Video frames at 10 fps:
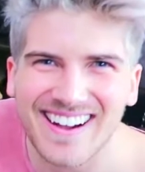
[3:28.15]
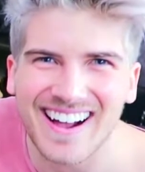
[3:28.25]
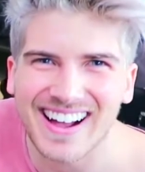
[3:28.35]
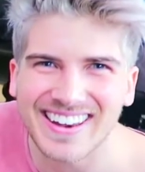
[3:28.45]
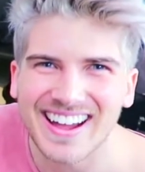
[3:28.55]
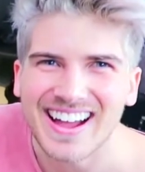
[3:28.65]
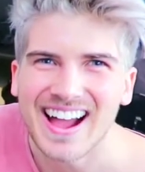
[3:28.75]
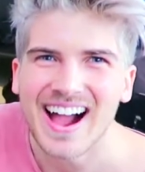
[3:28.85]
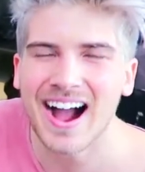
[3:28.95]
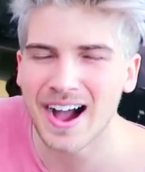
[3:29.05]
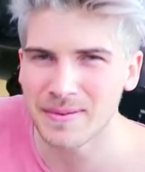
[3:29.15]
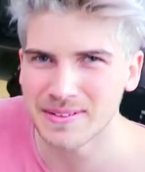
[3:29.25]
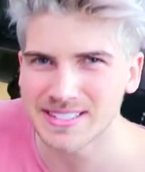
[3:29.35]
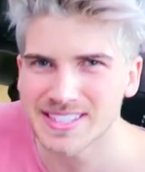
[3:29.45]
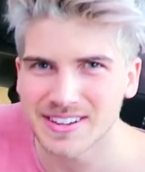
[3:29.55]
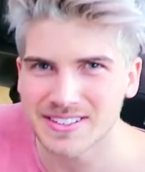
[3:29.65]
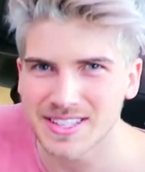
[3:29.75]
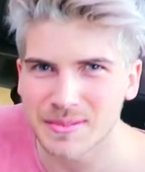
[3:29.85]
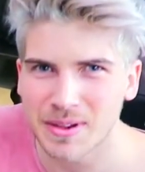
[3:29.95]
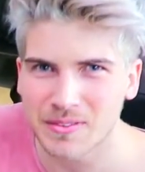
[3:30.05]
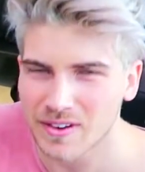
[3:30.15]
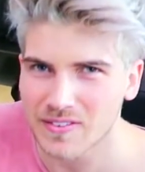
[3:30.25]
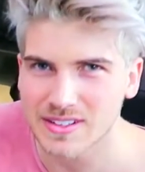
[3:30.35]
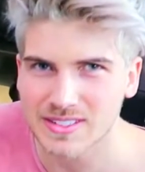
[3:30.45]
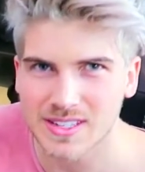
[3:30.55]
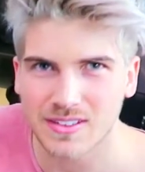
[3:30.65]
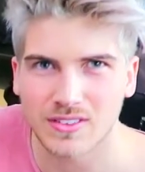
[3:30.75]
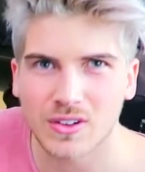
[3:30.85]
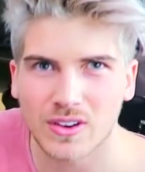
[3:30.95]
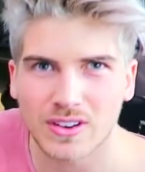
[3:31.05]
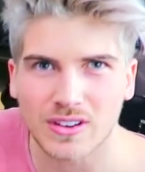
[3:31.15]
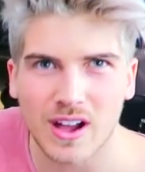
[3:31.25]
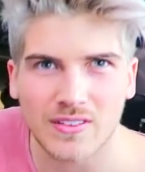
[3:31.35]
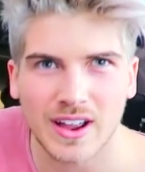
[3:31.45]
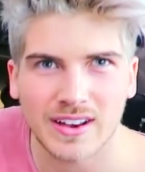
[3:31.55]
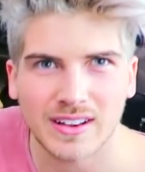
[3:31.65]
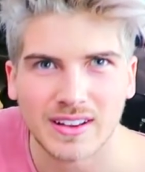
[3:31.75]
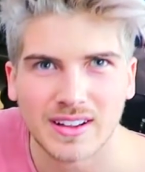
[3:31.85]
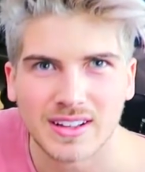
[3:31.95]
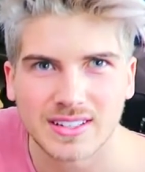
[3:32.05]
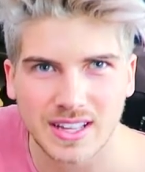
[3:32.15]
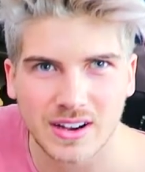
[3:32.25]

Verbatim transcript: God. Um, and Daniel sent me a reference of Lauren Conrad.